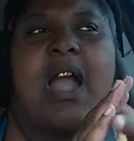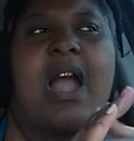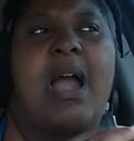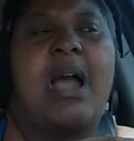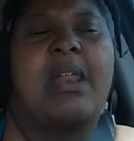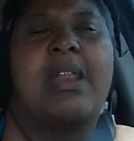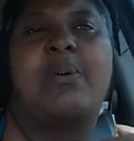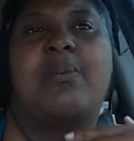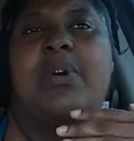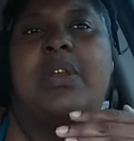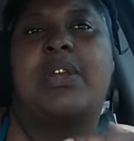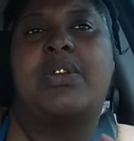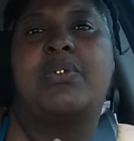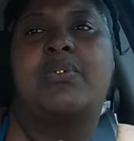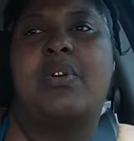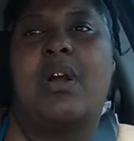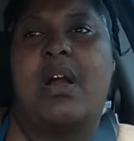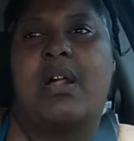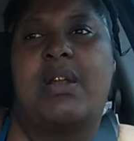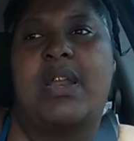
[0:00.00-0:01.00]
I don't wanna
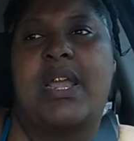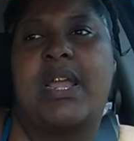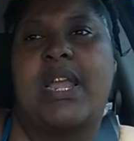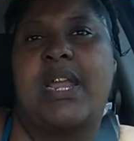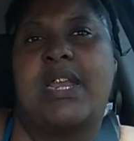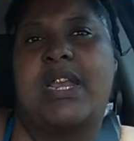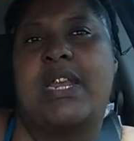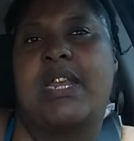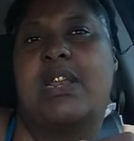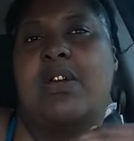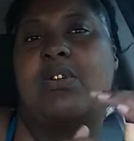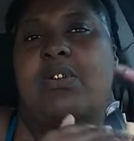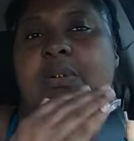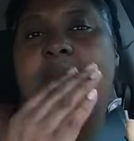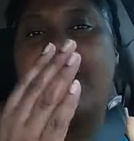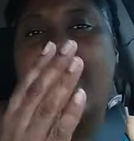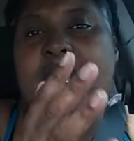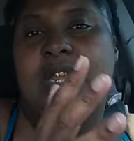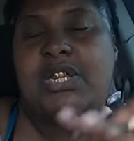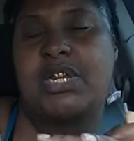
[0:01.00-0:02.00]
do all that, and then don't
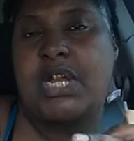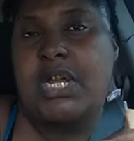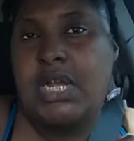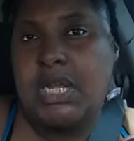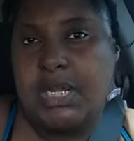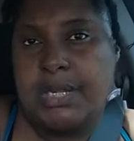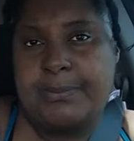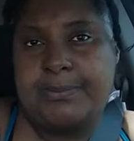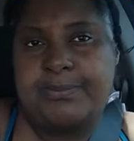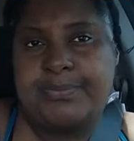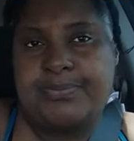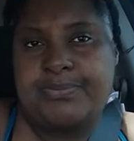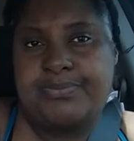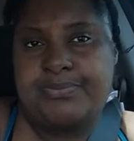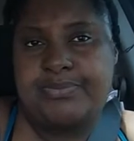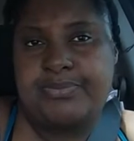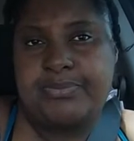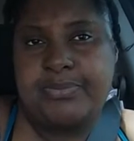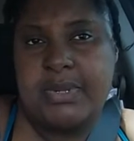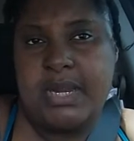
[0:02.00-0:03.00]
nobody come.
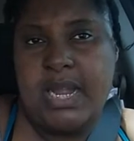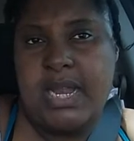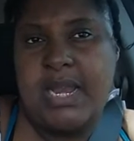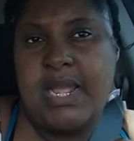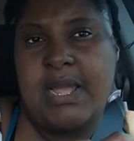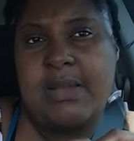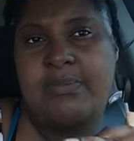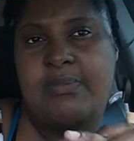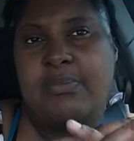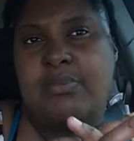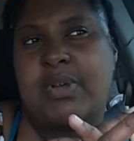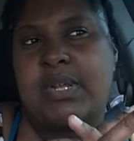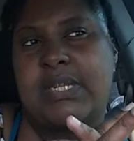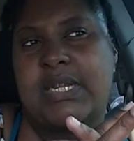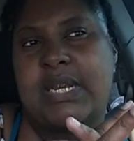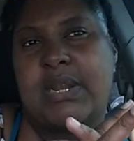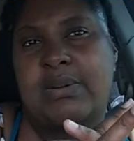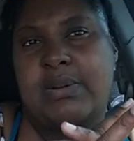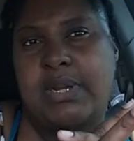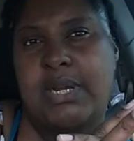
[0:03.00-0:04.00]
And then once
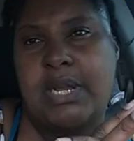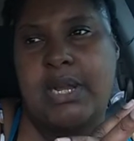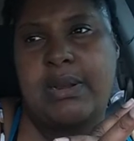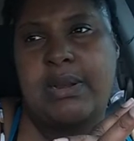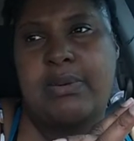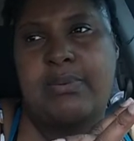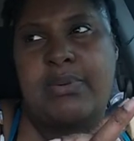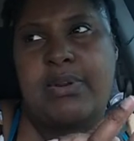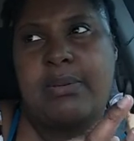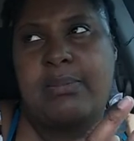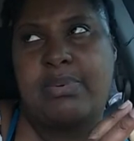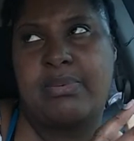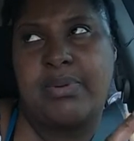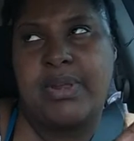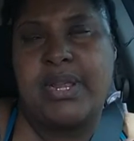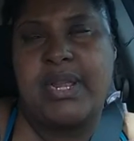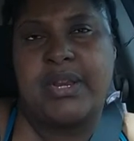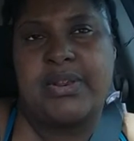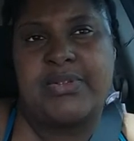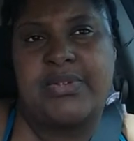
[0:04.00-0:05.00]
they don't come, I'm gonna
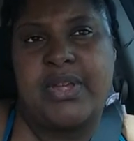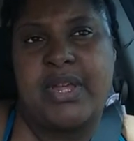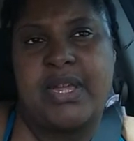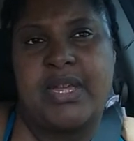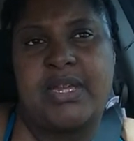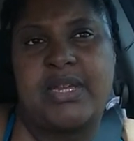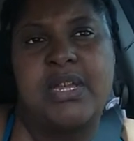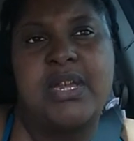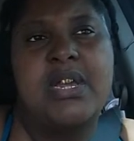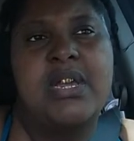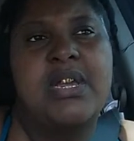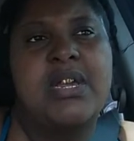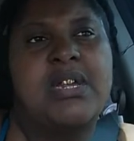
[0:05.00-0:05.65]
bring anything.